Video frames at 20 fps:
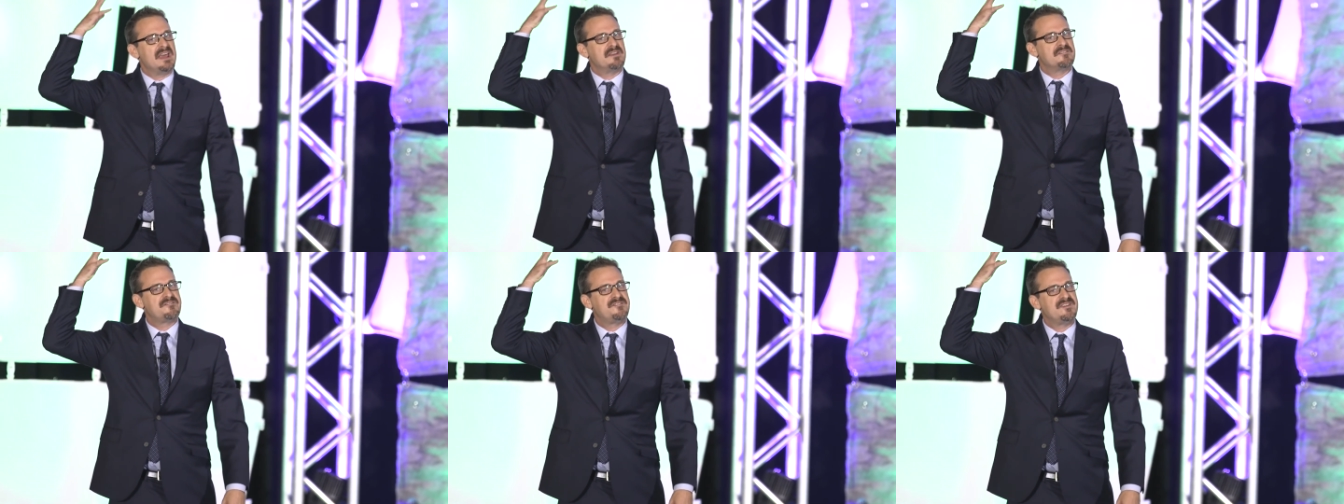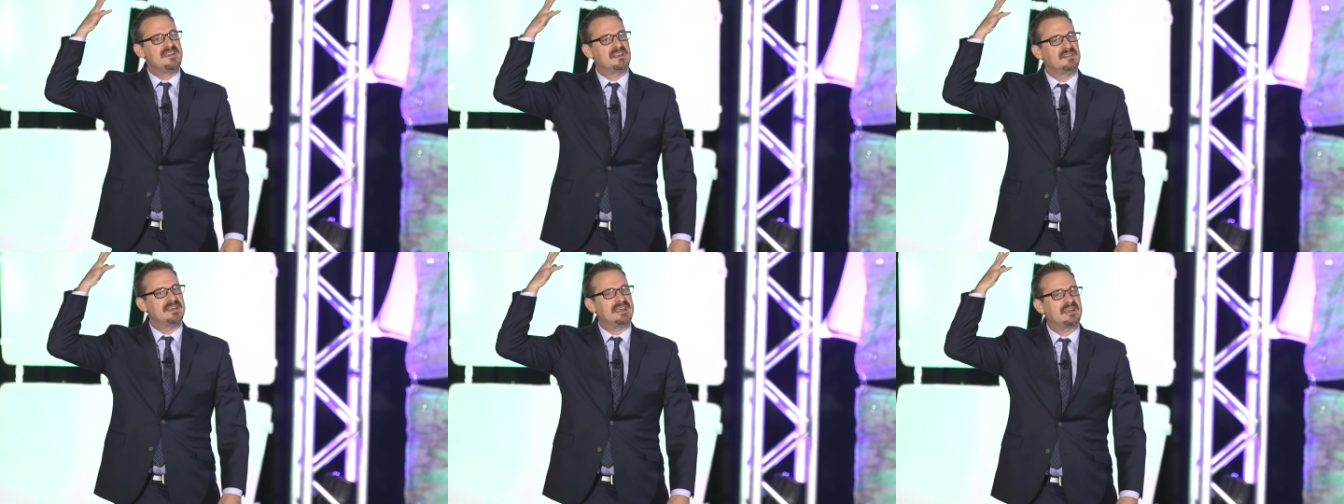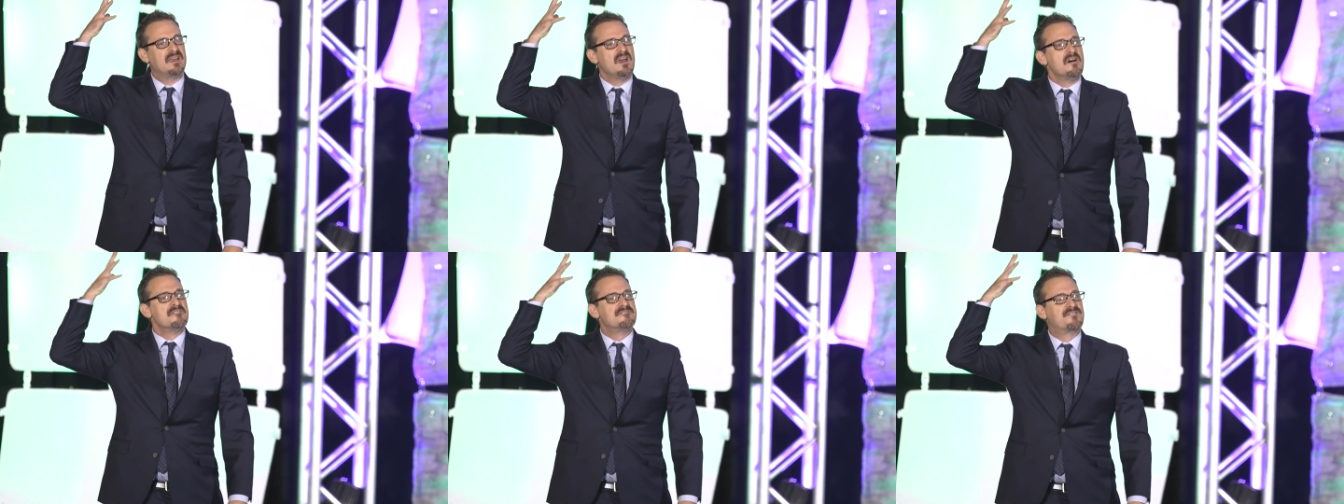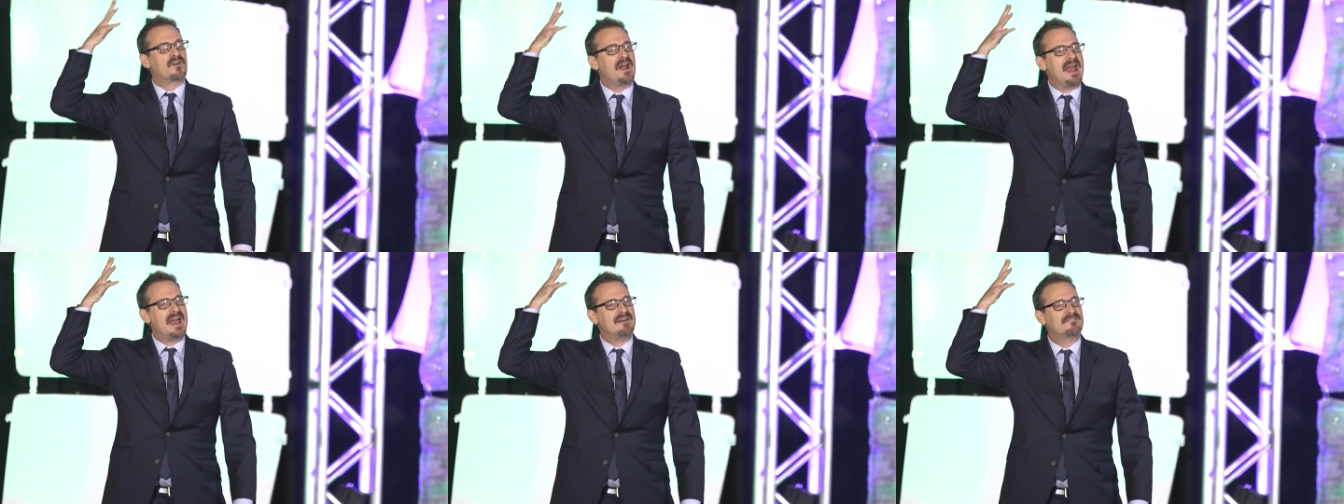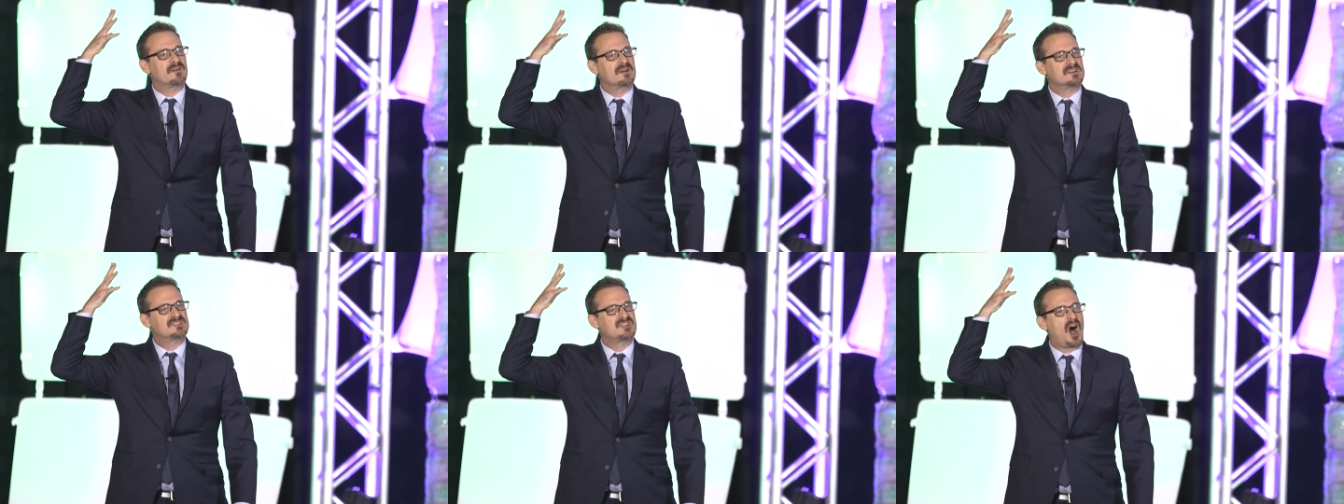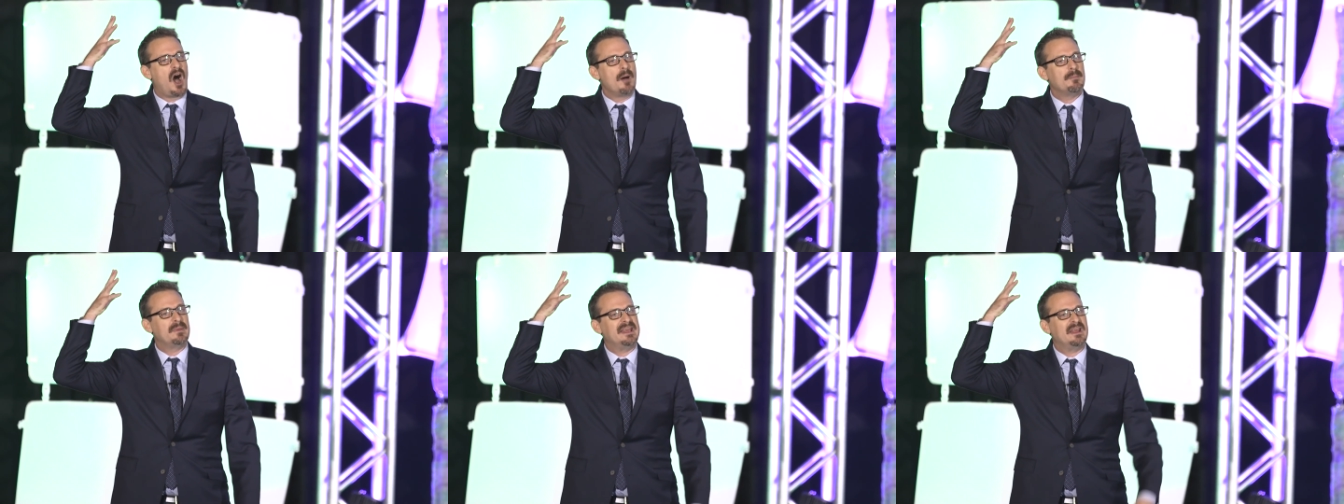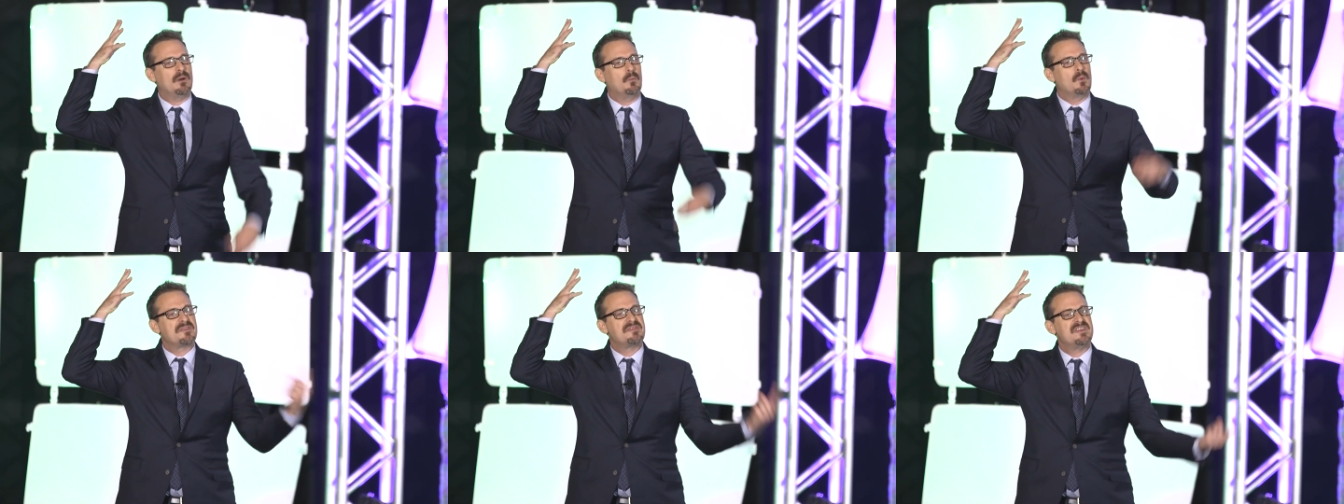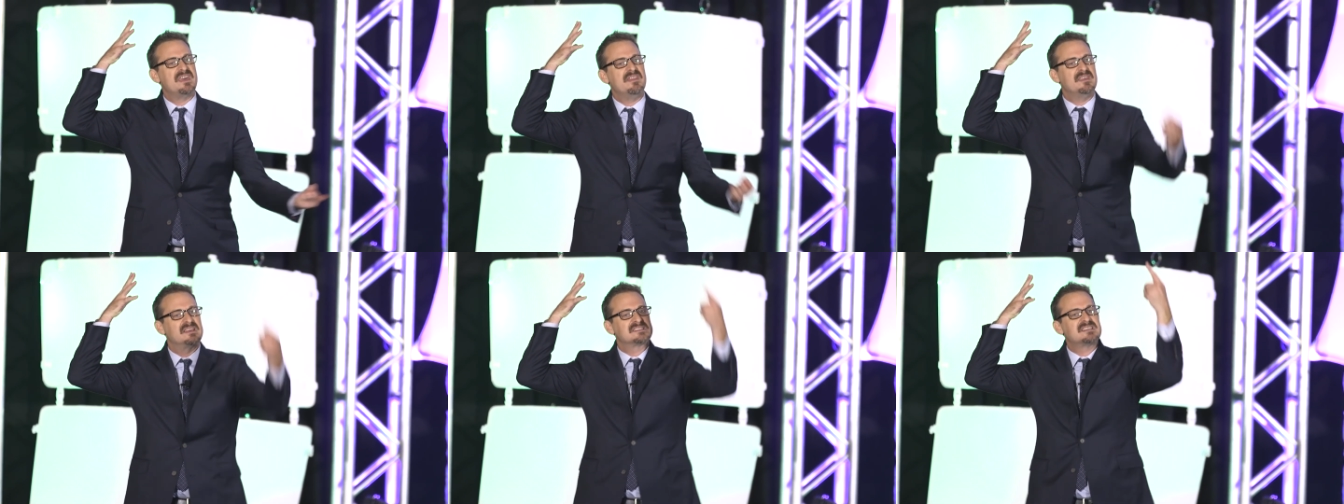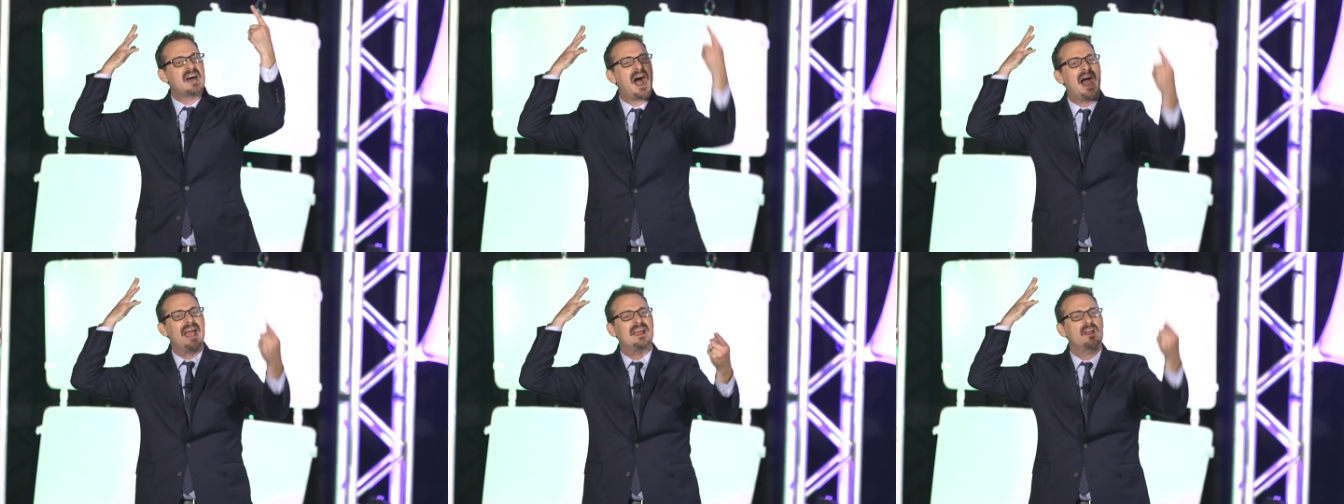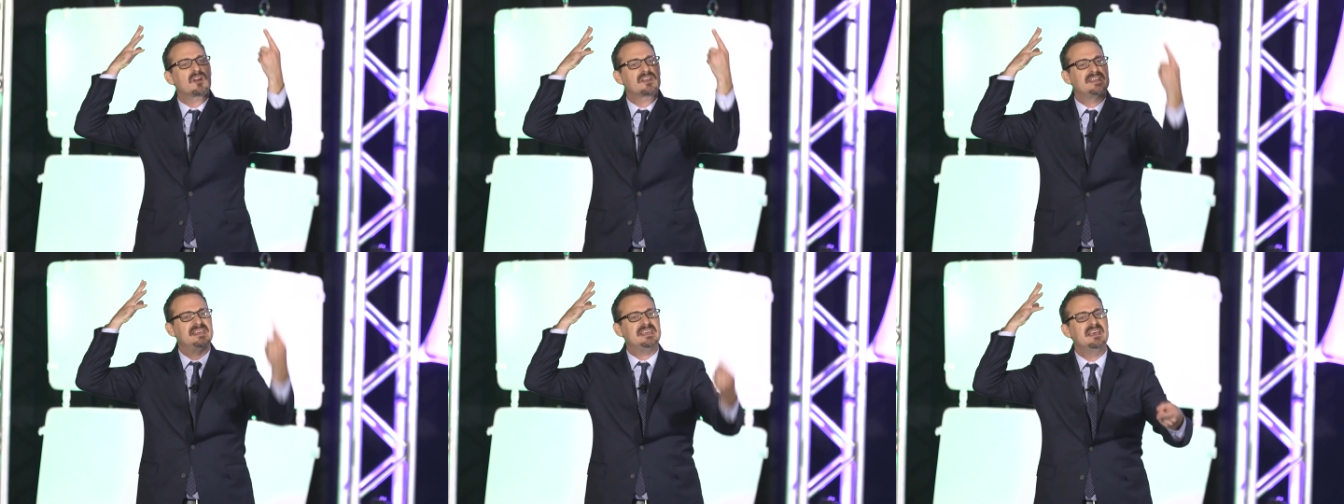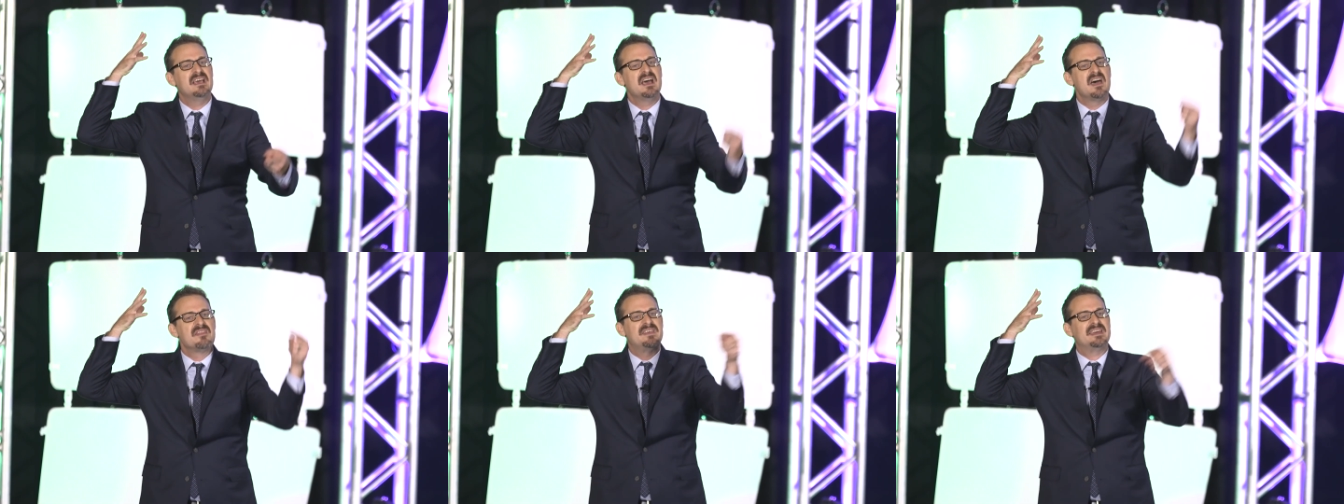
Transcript: and feeling forever dominant within this hierarchy